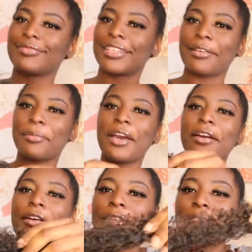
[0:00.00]
Come
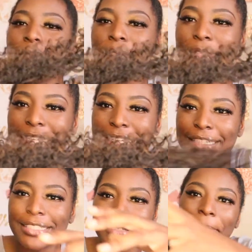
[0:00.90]
on, get
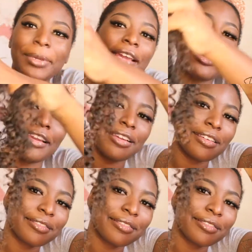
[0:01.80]
into it.